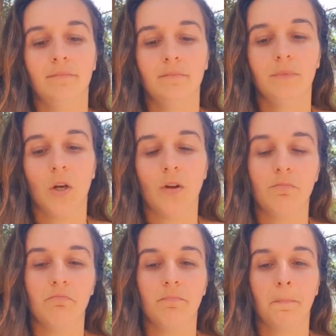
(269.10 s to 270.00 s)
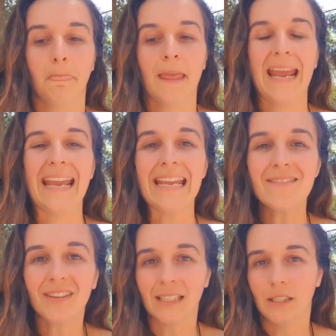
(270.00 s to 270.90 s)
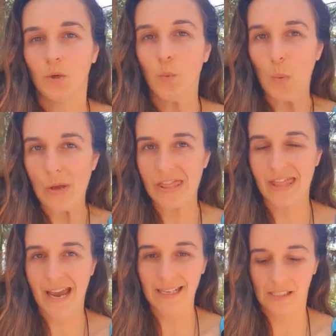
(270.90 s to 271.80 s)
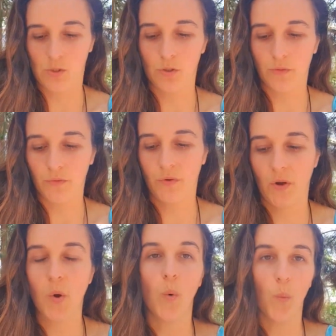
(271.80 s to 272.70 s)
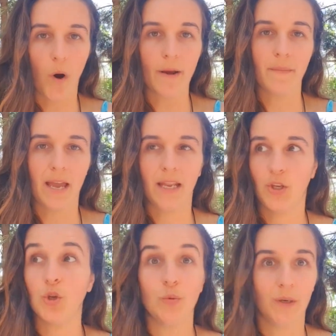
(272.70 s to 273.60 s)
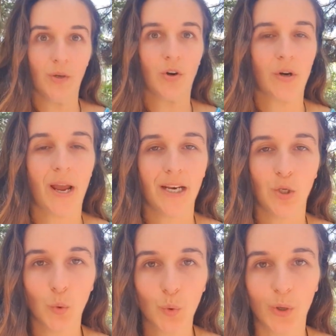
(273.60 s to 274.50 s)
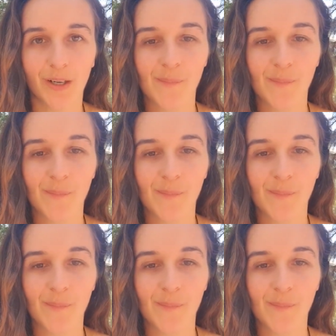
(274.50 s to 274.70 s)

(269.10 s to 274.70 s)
you know, even with that sort of white man, human created law,